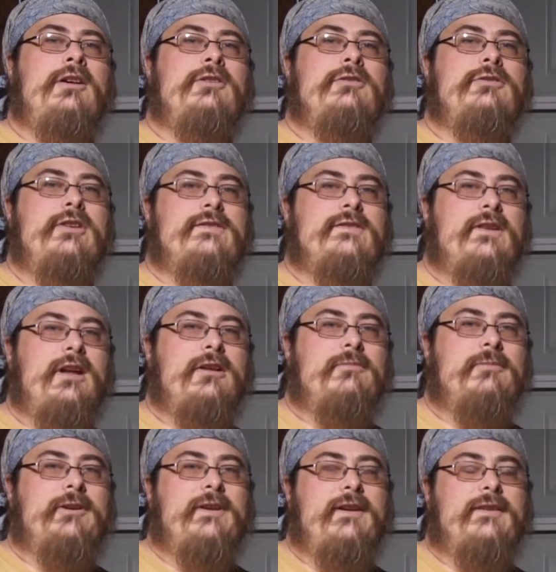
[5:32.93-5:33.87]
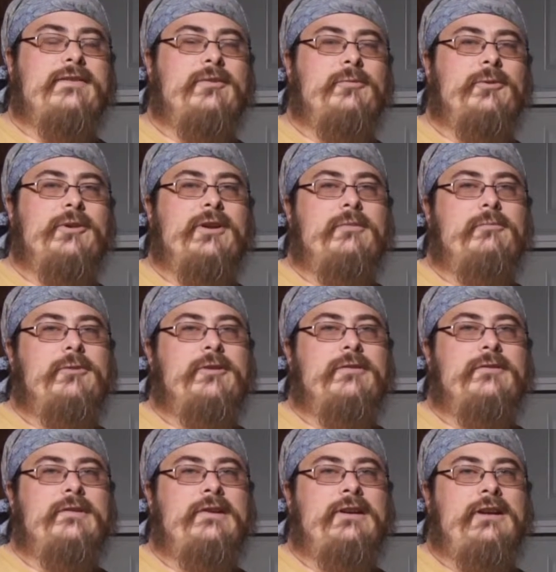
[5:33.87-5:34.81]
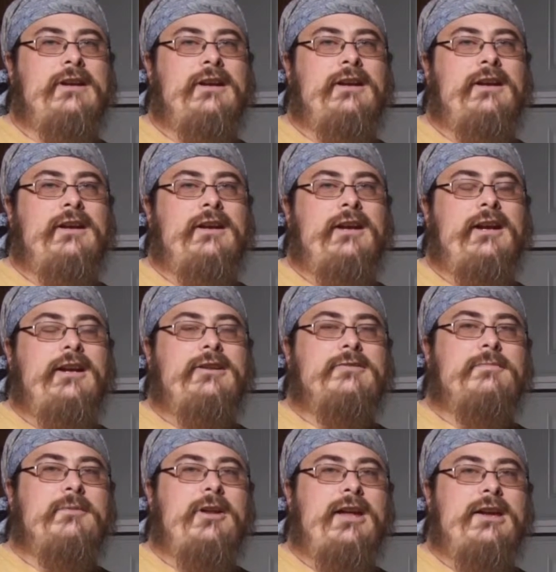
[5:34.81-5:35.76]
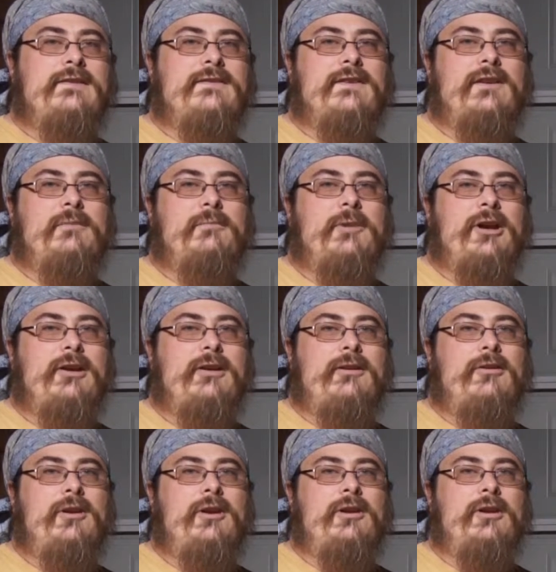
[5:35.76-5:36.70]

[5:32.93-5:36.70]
Just like with decimal numbers, each place in a binary